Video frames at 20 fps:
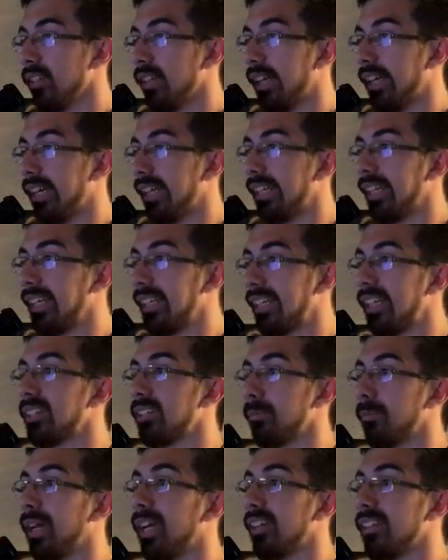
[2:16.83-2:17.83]
It, it
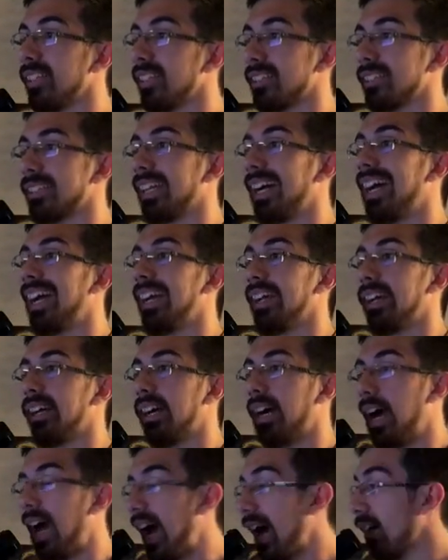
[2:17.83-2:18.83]
doesn't matter. This guy
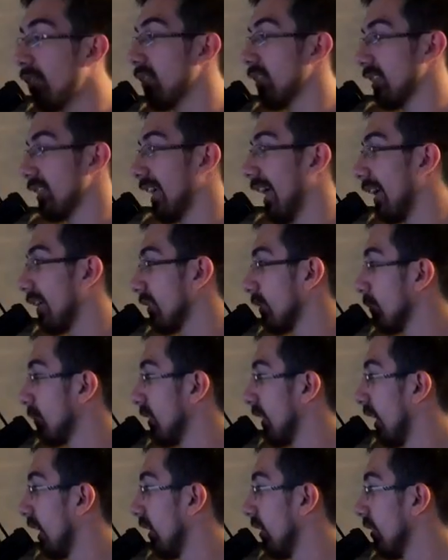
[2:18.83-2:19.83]
obviously has some
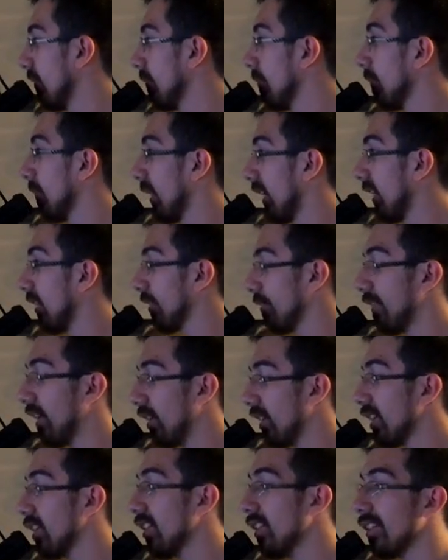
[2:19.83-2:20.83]
talent and is
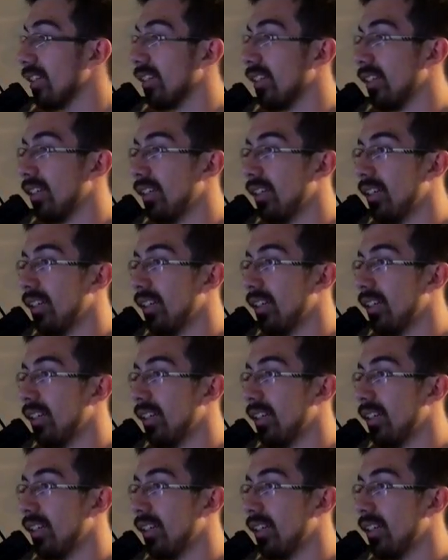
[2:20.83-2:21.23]
very good.